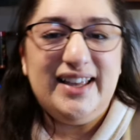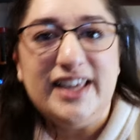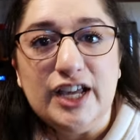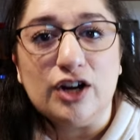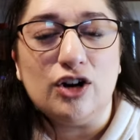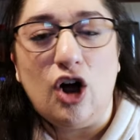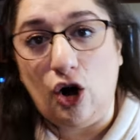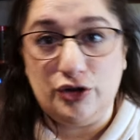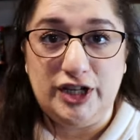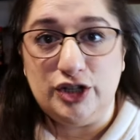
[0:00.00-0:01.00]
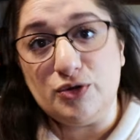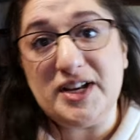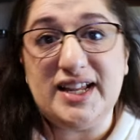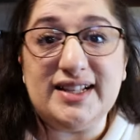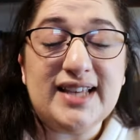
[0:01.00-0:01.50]
Here are the
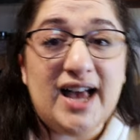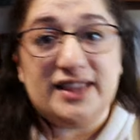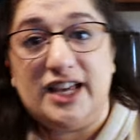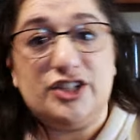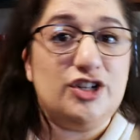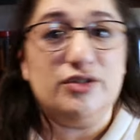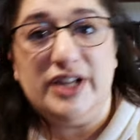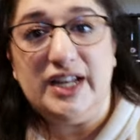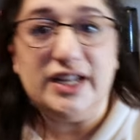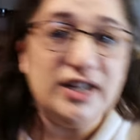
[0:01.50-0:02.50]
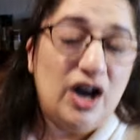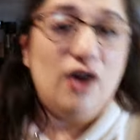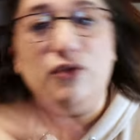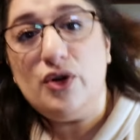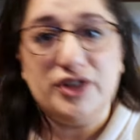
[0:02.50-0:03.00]
ingredients that you need
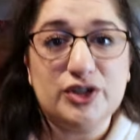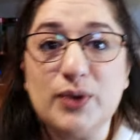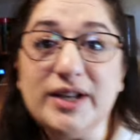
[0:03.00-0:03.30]
for this